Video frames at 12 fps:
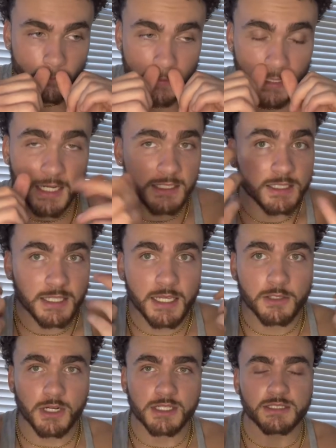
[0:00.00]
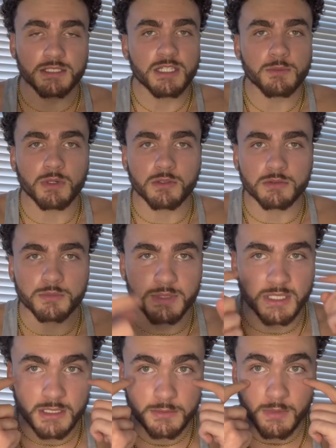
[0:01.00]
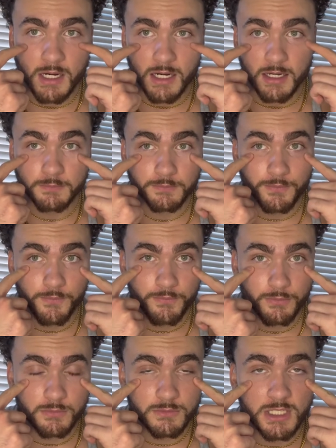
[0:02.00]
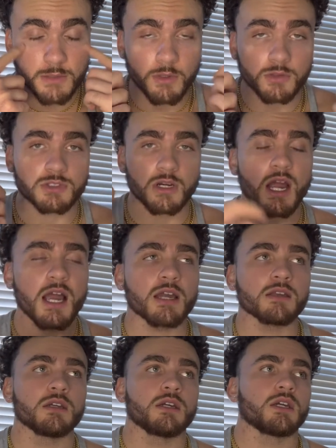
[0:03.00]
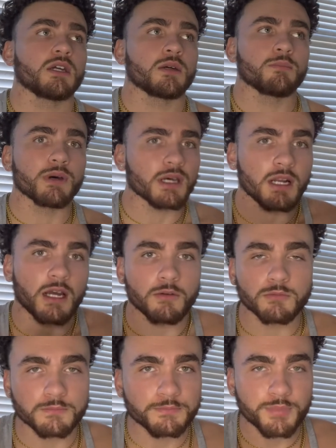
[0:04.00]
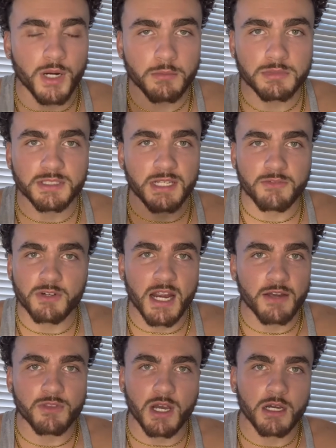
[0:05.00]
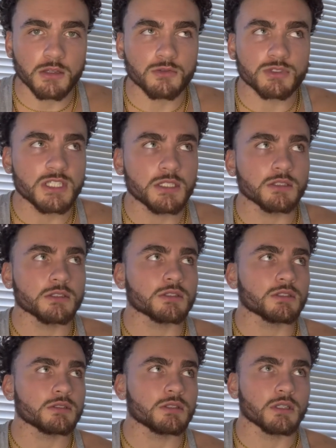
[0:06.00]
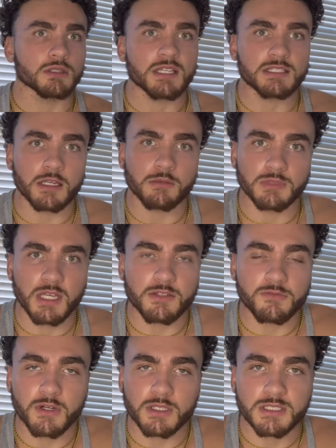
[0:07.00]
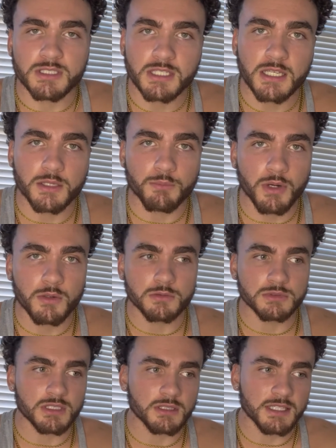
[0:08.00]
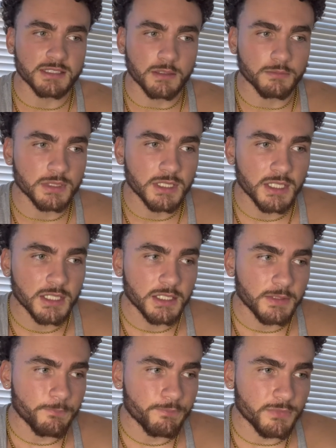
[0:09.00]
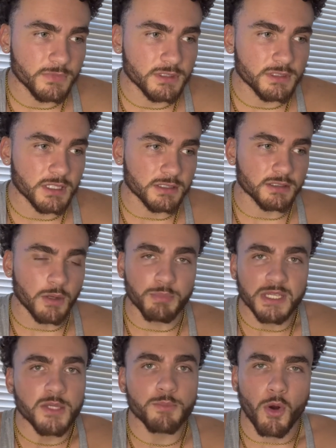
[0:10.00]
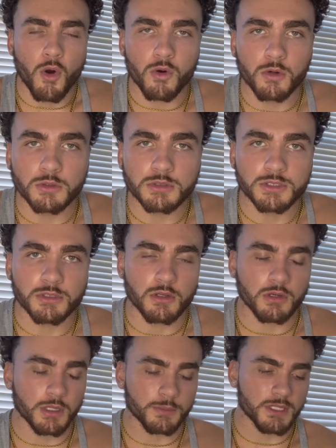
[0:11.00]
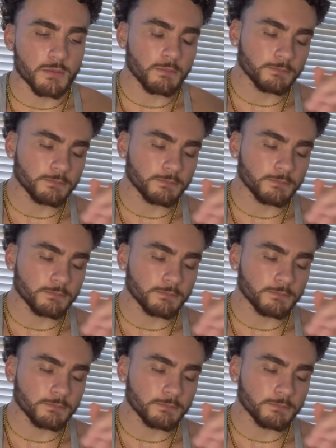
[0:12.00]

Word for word: And I can get crazy cheekbones because my cheekbones are high, but I'll probably never have the hollow cheek look unless I'm like fucking skin and bones, unless I'm just a beanpole. You know what I mean?